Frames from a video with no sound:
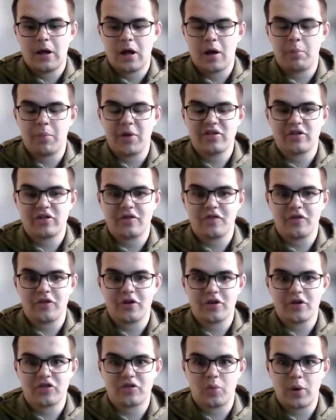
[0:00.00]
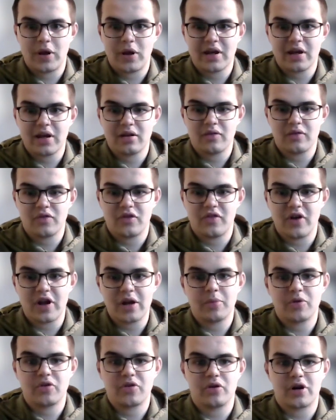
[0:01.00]
I missed the first weekend of
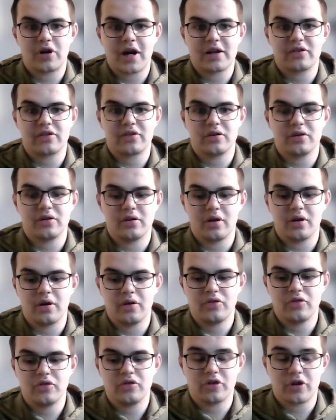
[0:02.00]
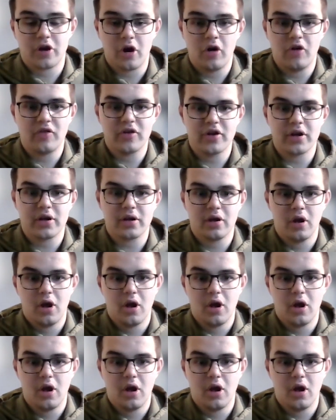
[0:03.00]
Development Tour action due to COVID,